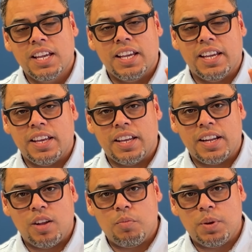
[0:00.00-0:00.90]
and
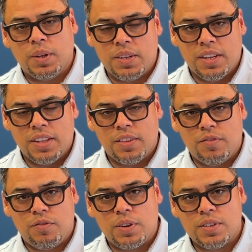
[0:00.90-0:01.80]
I'll put the
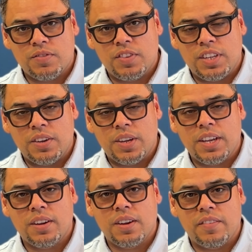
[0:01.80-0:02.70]
first video
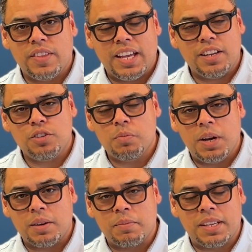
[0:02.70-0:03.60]
here of the
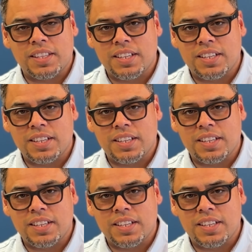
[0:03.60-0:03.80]
entubar method.